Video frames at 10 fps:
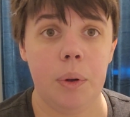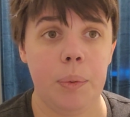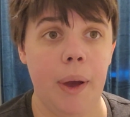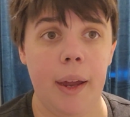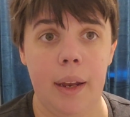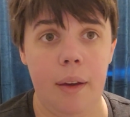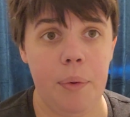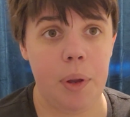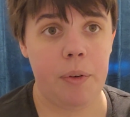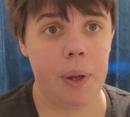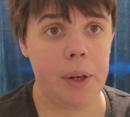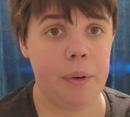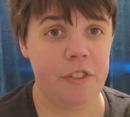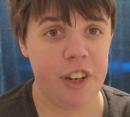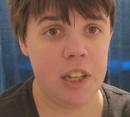where I live, when the weather
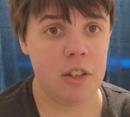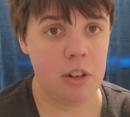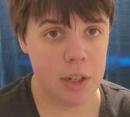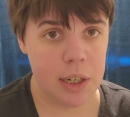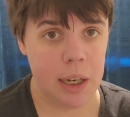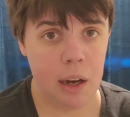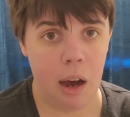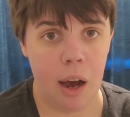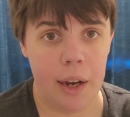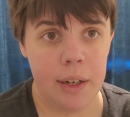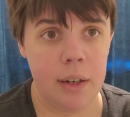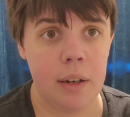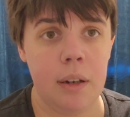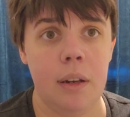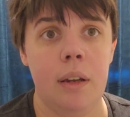really starts getting hot,
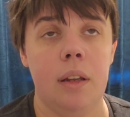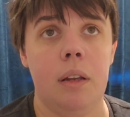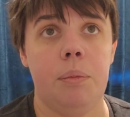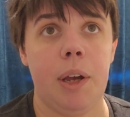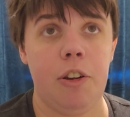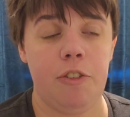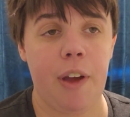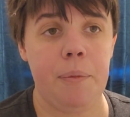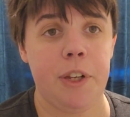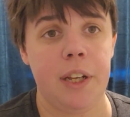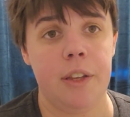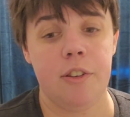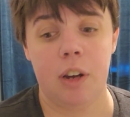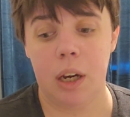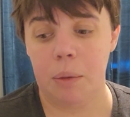the microfiber
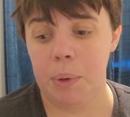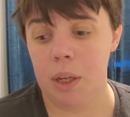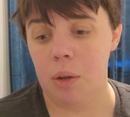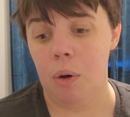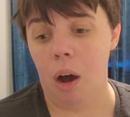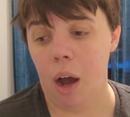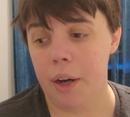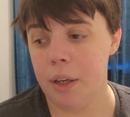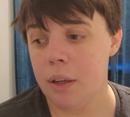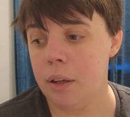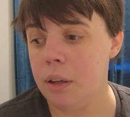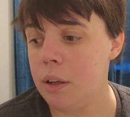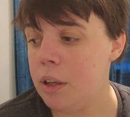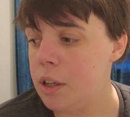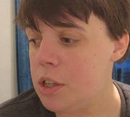sheets are gonna be too hot.
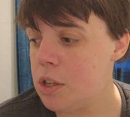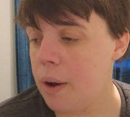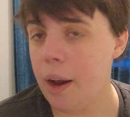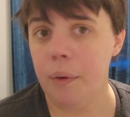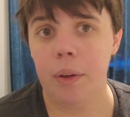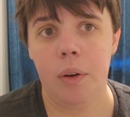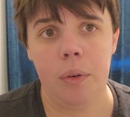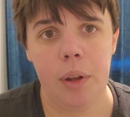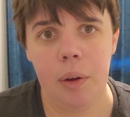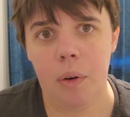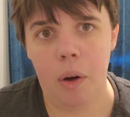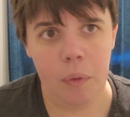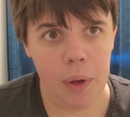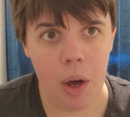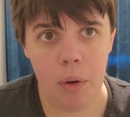So I only own
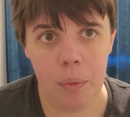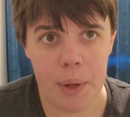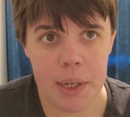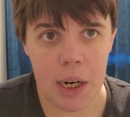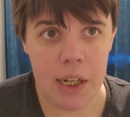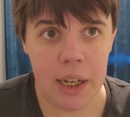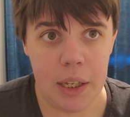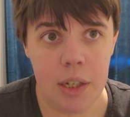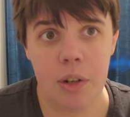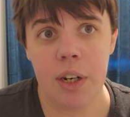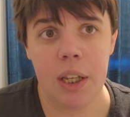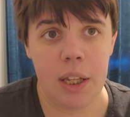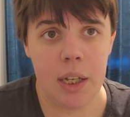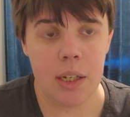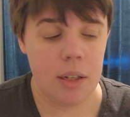the ones that are sheets. Usually
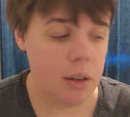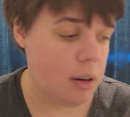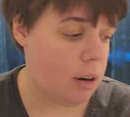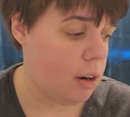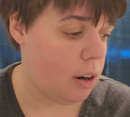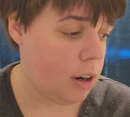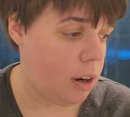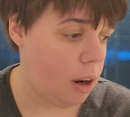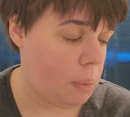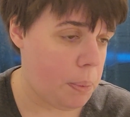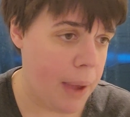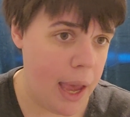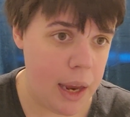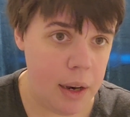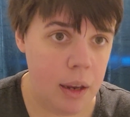these are on my
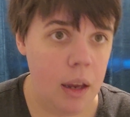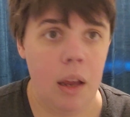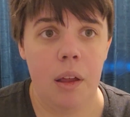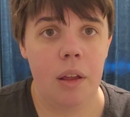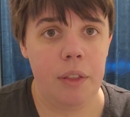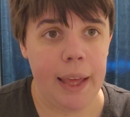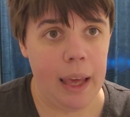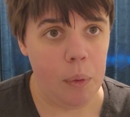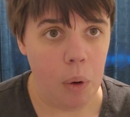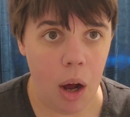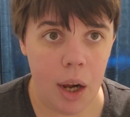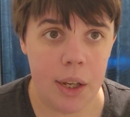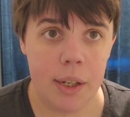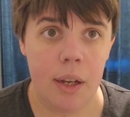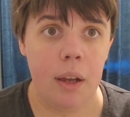bed. They get
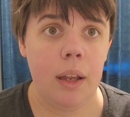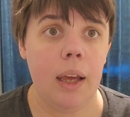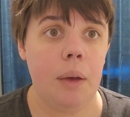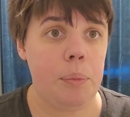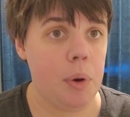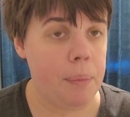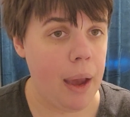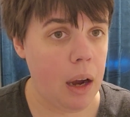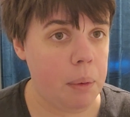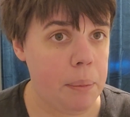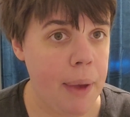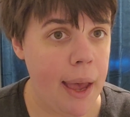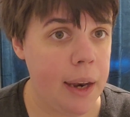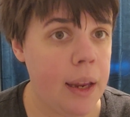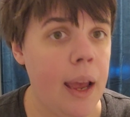washed. They get put back on my
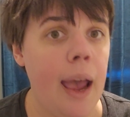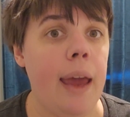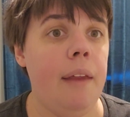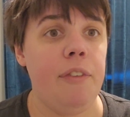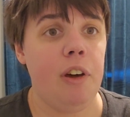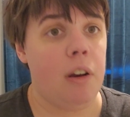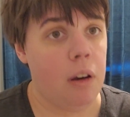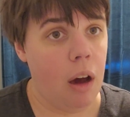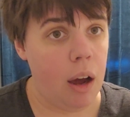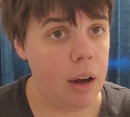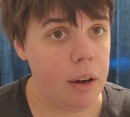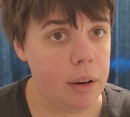bed. And if they're not